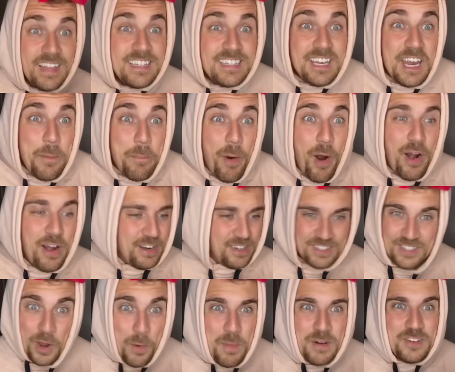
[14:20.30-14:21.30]
tea party
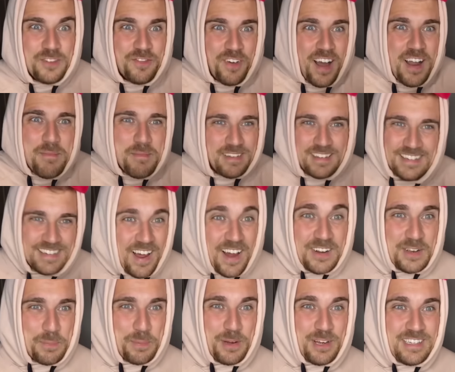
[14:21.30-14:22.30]
is so much fun, Mrs.
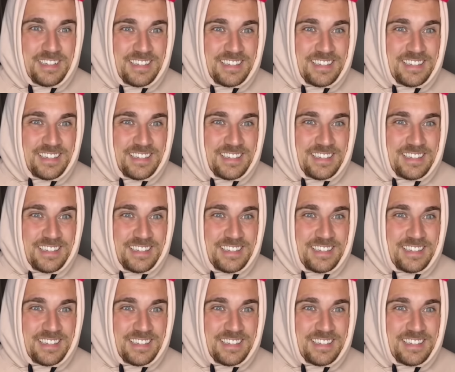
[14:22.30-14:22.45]
Octopus.